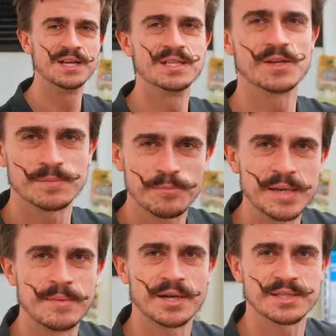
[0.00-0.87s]
So it's
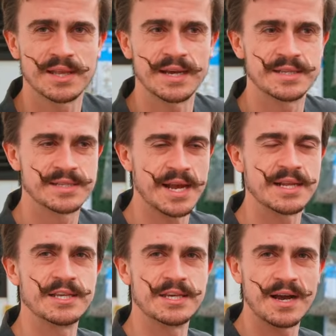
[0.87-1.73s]
pretty much like saying
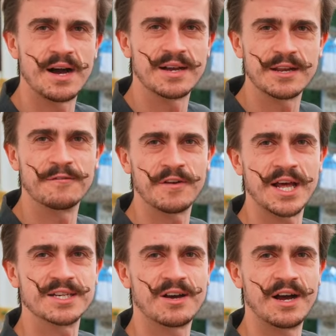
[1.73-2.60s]
that you can't get a
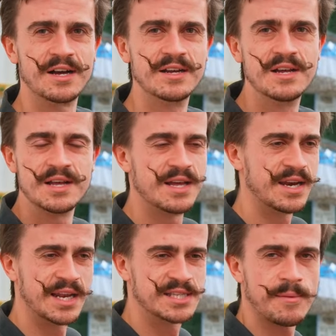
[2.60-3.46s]
flat tire
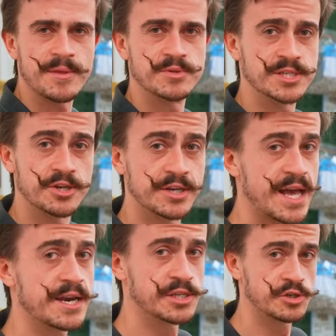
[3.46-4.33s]
unless something was to go
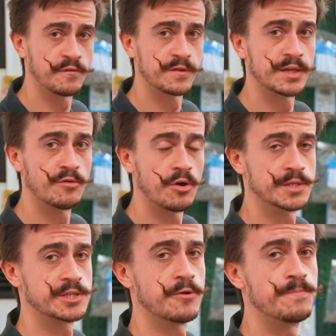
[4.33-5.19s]
catastrophically wrong.
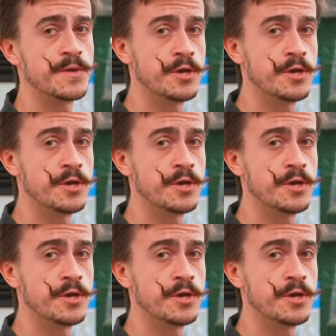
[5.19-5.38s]
So